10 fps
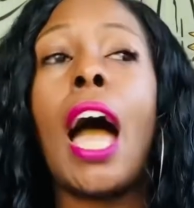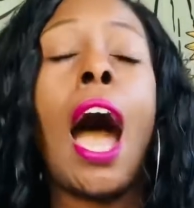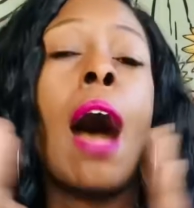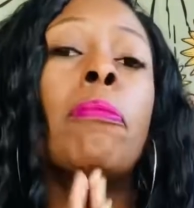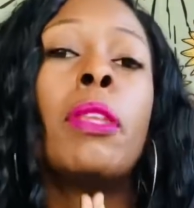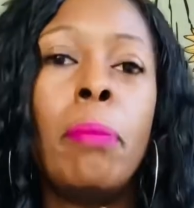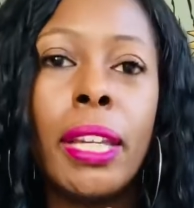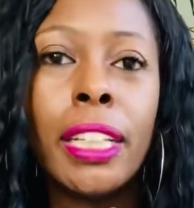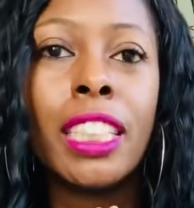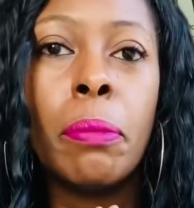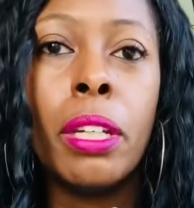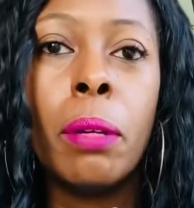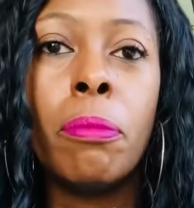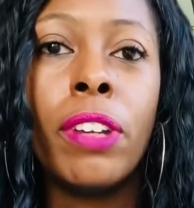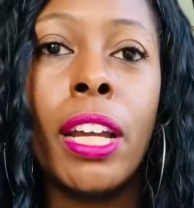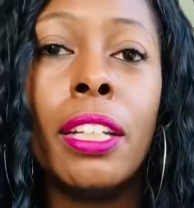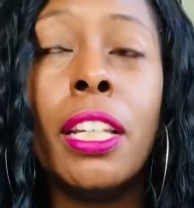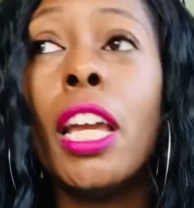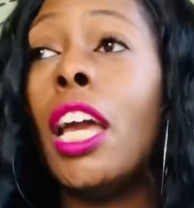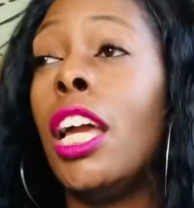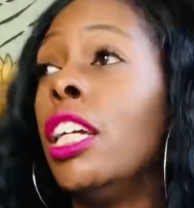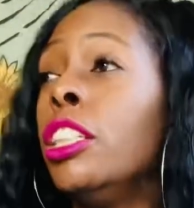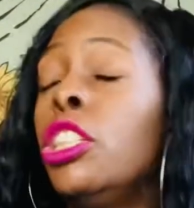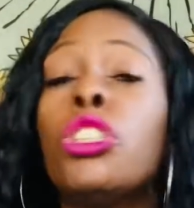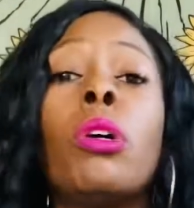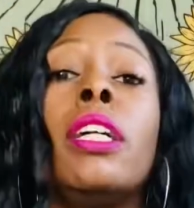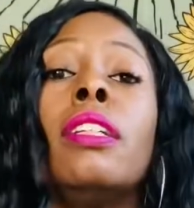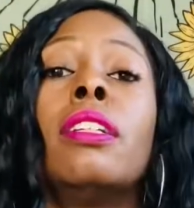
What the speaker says: I'm the biggest Eminem fan in Detroit.